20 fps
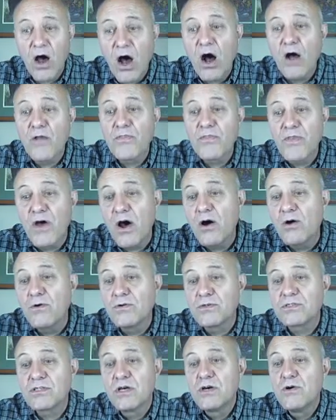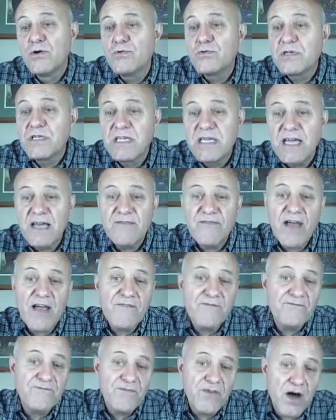all those who give
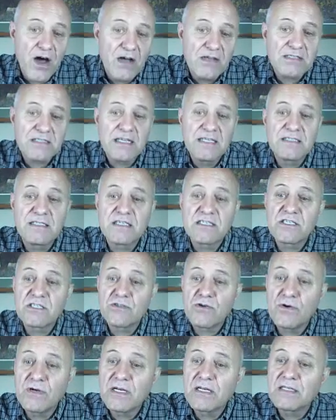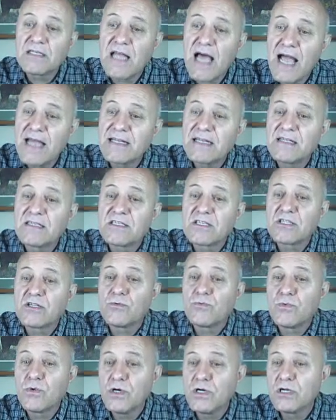a false and distorted light into
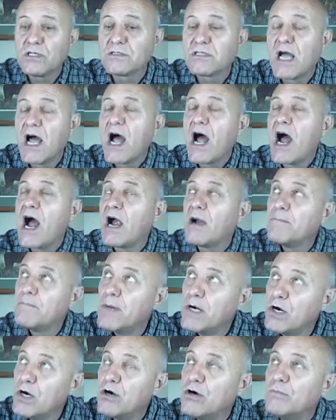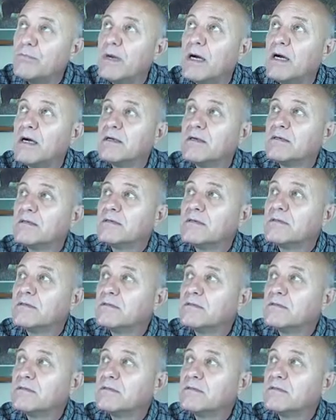the world are mum.